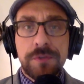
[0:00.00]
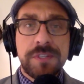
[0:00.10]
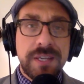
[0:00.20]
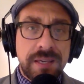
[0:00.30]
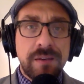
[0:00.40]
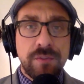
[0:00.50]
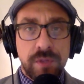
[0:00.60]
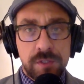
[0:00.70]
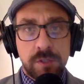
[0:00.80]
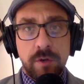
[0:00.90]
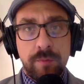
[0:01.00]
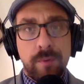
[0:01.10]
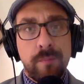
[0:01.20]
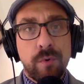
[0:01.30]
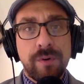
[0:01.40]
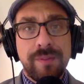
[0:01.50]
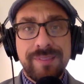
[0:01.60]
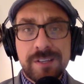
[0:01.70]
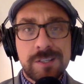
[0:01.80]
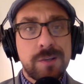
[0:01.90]
you dig into things a little bit more,
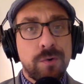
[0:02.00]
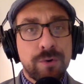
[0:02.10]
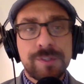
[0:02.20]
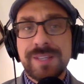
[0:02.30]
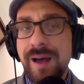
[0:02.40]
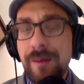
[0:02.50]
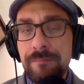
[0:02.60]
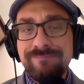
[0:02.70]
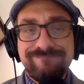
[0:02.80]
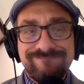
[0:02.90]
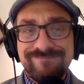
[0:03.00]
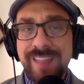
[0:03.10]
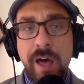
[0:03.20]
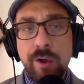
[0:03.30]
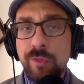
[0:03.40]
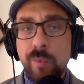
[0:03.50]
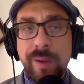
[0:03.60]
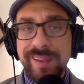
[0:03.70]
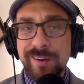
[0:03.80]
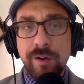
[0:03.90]
this is a horse that I'm not all the
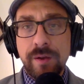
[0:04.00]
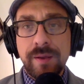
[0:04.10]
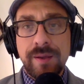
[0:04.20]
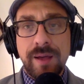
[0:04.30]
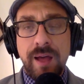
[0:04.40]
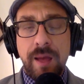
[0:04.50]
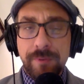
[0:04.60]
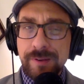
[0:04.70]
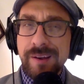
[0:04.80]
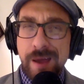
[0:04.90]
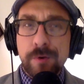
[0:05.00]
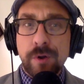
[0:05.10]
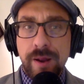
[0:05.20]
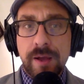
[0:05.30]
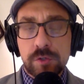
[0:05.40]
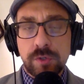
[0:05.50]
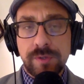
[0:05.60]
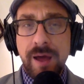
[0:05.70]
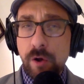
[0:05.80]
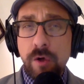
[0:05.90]
way in on. I'm a little out on, actually.
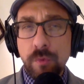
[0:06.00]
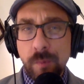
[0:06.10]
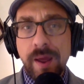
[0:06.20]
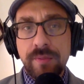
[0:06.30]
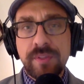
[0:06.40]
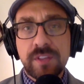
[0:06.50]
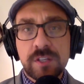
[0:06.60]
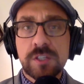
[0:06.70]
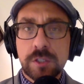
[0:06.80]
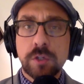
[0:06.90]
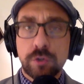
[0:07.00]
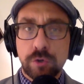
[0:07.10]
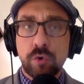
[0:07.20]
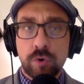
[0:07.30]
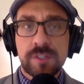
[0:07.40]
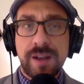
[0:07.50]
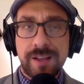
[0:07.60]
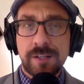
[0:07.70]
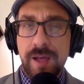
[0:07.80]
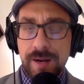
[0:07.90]
Not all the way. I think this is still a good horse that
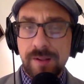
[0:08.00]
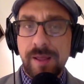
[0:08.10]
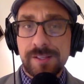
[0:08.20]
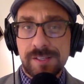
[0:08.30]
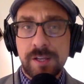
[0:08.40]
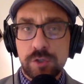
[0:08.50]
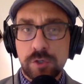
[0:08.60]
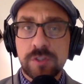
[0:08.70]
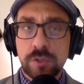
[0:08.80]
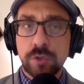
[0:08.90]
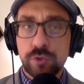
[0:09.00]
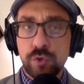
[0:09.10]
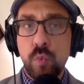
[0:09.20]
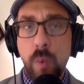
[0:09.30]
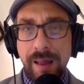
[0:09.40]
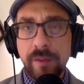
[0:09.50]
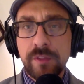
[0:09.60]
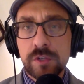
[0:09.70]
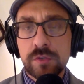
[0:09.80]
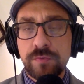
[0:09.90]
has a lot of class and that should still do well in
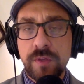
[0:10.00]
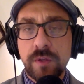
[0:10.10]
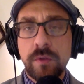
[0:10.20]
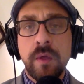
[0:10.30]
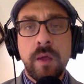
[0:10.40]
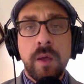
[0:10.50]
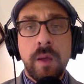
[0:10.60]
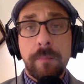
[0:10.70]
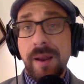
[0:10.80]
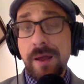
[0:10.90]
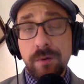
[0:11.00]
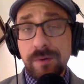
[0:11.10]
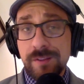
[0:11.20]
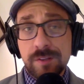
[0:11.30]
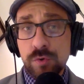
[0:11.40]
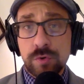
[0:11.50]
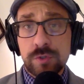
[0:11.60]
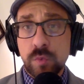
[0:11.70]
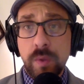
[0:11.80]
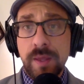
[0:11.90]
this field. But I don't like this horse
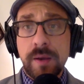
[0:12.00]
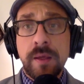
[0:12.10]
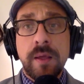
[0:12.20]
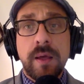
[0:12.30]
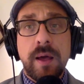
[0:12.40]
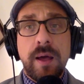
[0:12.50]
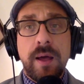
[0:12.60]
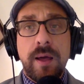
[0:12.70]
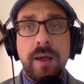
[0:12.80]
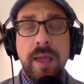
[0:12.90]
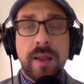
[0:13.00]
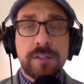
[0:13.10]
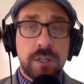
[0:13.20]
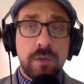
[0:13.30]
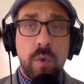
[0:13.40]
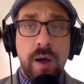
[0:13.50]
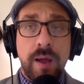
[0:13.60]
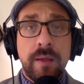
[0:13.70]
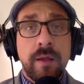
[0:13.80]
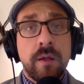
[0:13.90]
to win. And I'll tell you
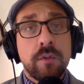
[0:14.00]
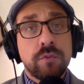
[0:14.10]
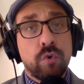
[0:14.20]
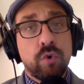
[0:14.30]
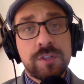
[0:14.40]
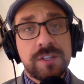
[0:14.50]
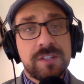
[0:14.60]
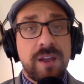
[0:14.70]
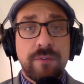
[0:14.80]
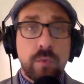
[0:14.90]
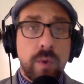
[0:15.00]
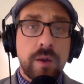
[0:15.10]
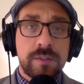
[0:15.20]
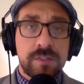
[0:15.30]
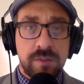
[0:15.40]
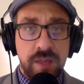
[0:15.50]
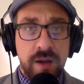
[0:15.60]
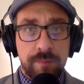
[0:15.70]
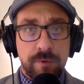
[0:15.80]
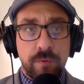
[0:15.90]
why. The horse has never run on
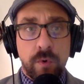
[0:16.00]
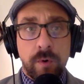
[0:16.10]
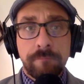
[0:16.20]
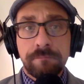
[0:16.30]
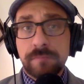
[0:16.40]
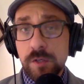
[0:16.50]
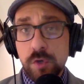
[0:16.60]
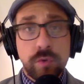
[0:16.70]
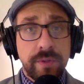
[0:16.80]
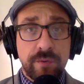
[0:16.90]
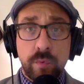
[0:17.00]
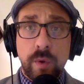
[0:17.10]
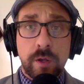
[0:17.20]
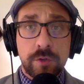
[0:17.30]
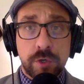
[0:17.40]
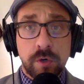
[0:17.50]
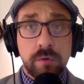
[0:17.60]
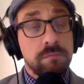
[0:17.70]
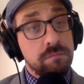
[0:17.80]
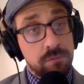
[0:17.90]
synthetic before, has only ever run on dirt.
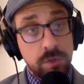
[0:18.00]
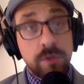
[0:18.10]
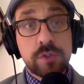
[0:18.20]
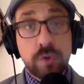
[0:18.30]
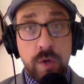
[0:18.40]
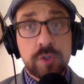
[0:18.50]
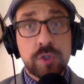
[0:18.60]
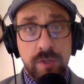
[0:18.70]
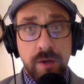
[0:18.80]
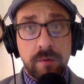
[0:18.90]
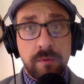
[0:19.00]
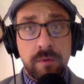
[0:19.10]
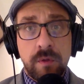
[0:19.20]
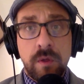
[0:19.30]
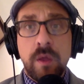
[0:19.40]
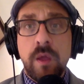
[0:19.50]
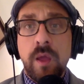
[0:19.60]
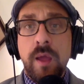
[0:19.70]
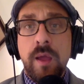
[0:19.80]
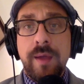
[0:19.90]
So there's a question there.
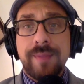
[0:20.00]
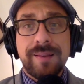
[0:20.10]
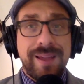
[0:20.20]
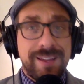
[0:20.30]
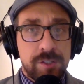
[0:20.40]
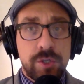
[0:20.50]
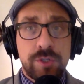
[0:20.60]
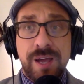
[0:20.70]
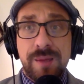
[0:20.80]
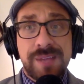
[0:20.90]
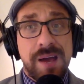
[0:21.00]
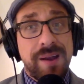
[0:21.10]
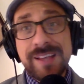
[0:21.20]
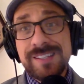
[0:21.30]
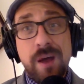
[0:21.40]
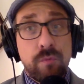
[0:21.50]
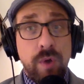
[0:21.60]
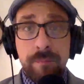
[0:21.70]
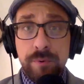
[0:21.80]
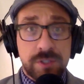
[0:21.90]
The last 2 times out has not
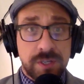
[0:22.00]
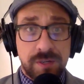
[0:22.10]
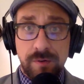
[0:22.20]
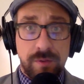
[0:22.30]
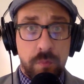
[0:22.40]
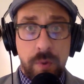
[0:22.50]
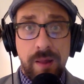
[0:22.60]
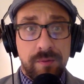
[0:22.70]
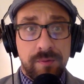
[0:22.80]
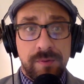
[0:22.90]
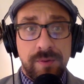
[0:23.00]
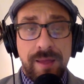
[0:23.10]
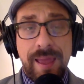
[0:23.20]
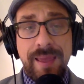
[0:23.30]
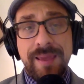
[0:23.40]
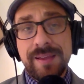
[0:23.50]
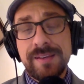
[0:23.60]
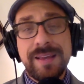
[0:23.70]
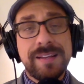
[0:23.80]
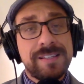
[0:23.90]
run particularly well.
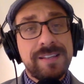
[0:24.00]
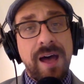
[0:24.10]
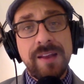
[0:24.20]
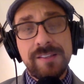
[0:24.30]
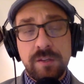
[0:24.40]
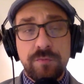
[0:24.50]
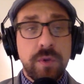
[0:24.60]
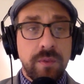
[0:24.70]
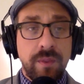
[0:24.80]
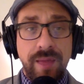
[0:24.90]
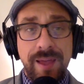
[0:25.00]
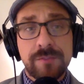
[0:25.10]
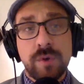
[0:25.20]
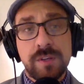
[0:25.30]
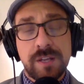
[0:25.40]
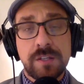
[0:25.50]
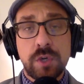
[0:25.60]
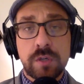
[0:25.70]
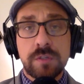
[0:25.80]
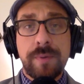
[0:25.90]
And it's not as if, in the last race I
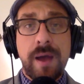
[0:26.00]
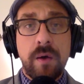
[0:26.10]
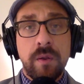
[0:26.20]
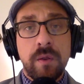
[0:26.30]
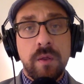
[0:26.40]
talked about